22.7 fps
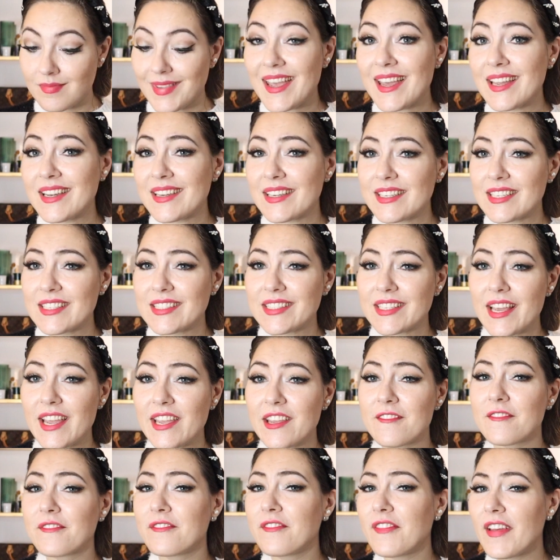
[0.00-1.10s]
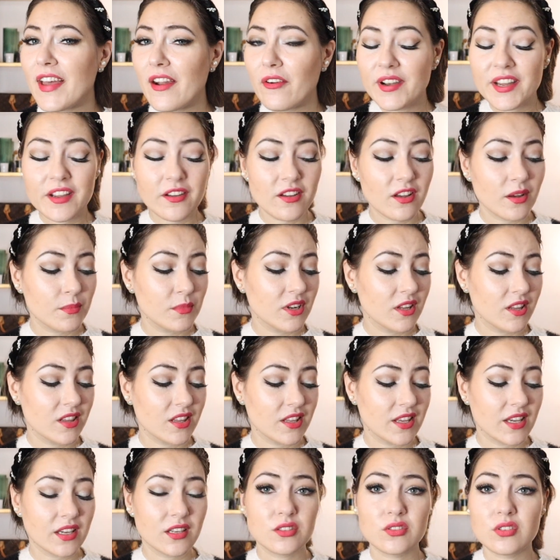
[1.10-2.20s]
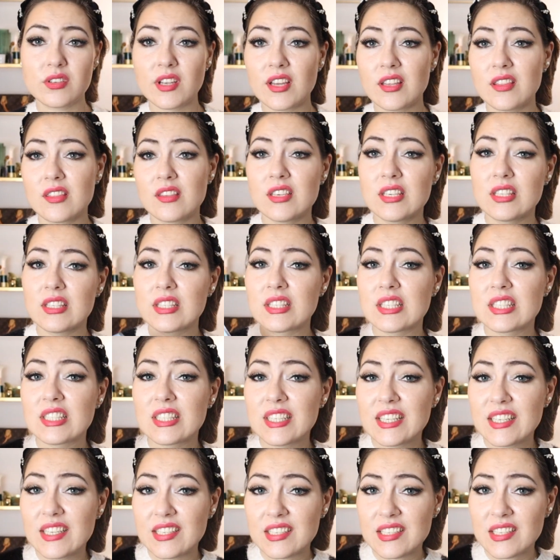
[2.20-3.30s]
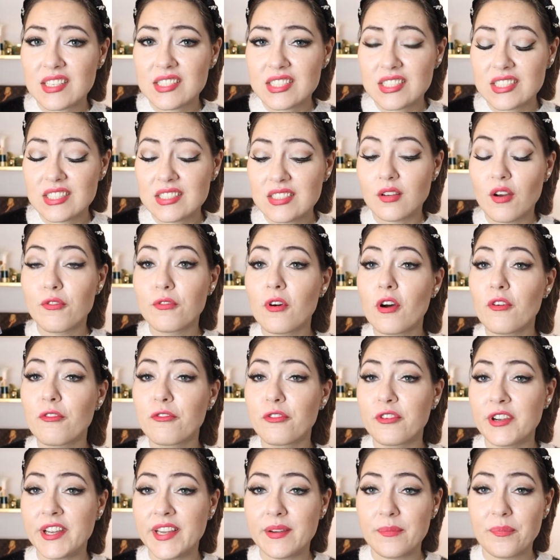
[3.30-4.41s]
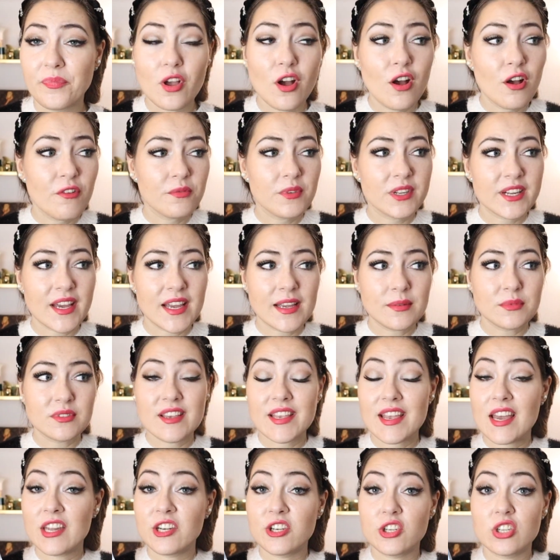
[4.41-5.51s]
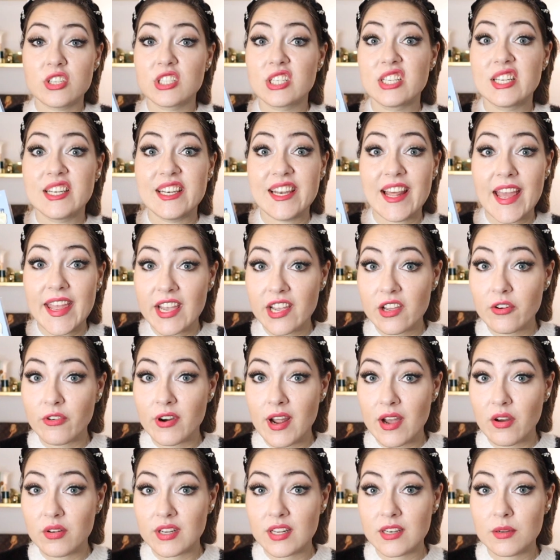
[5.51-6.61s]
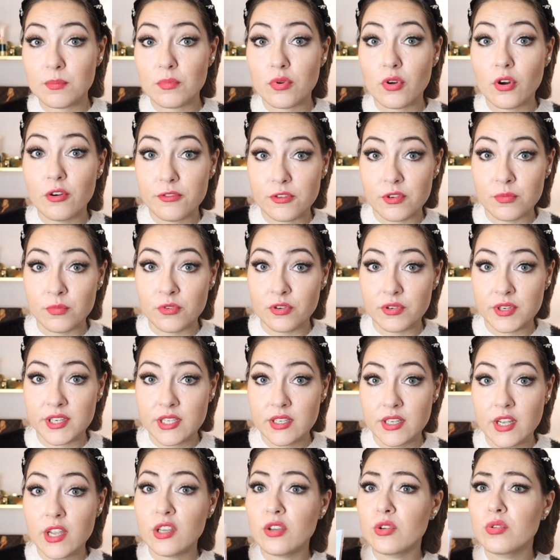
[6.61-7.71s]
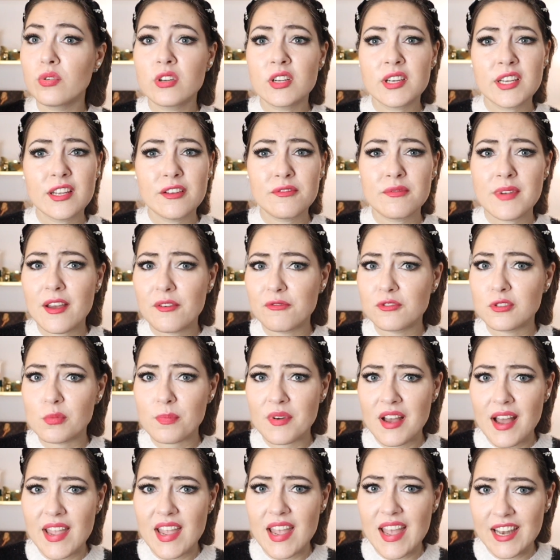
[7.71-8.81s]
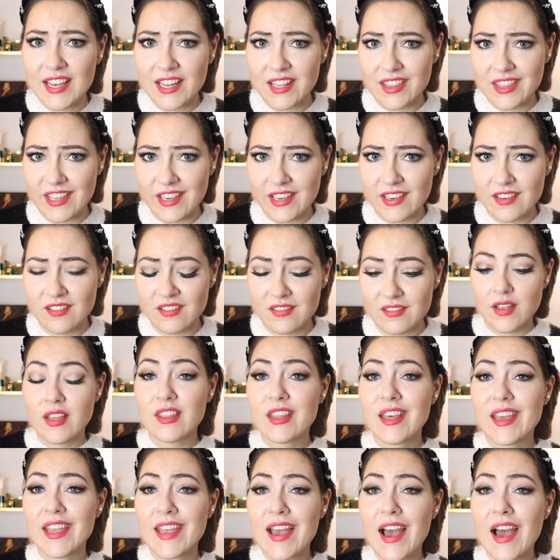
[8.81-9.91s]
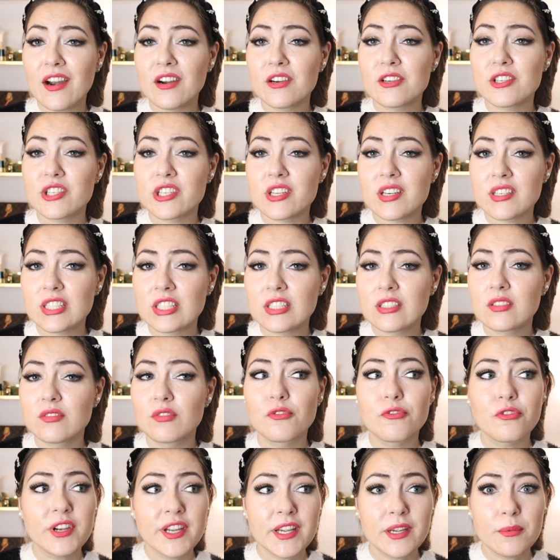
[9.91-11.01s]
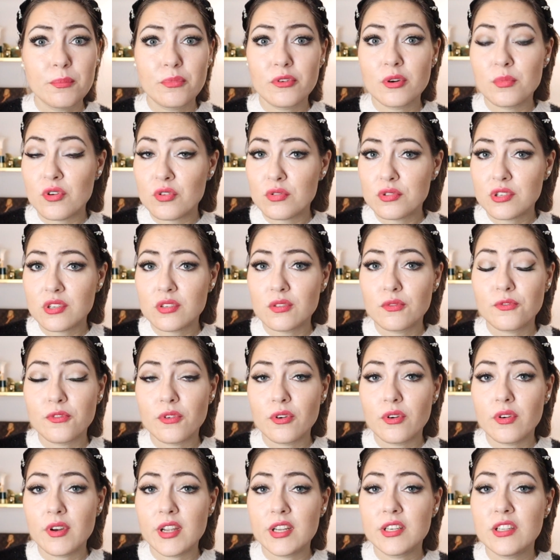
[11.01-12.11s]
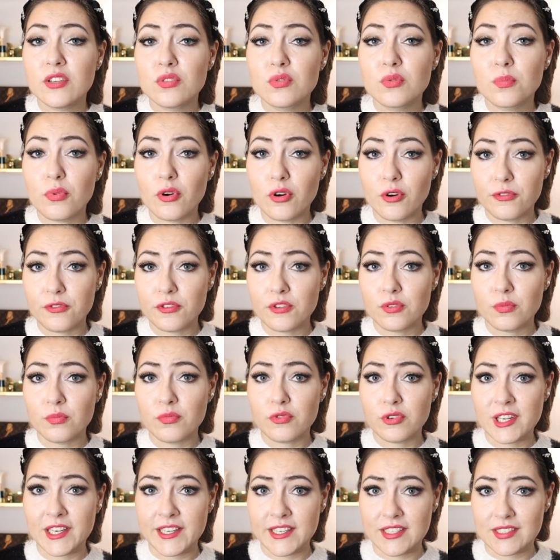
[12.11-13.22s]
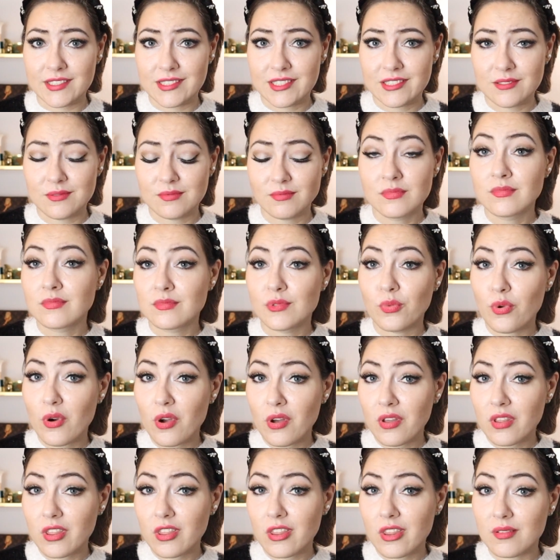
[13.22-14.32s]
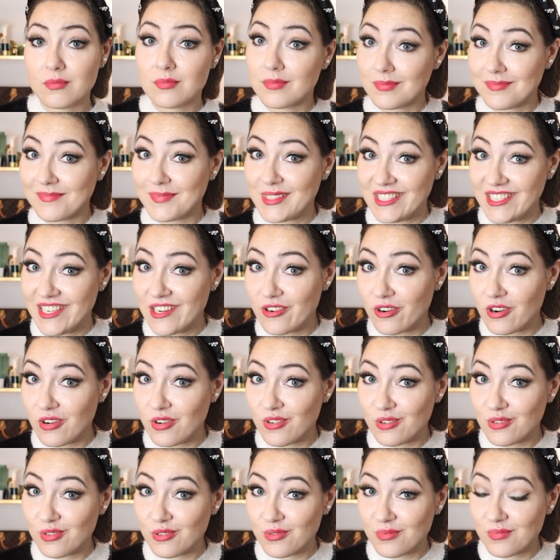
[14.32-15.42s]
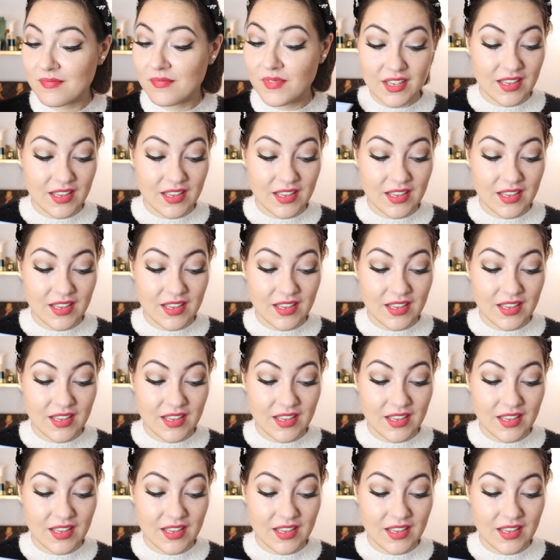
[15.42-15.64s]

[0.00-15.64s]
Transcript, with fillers: And it's a very common thing to get these stickers for free. Oftentimes they are just laying around at a perfumery. You do not even have to buy anything. They are just free promotion for a new perfume release. Worth zero.